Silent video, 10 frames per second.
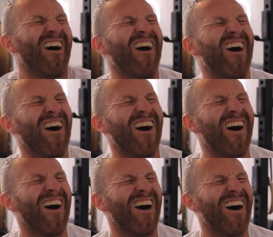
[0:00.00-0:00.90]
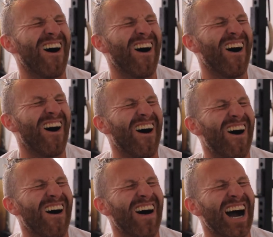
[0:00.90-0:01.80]

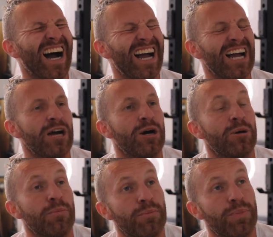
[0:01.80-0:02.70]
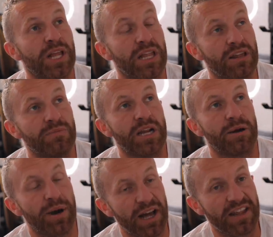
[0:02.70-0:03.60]
Oh, but that does mean I
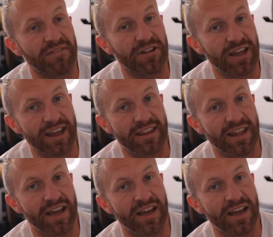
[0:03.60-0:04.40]
passed every test.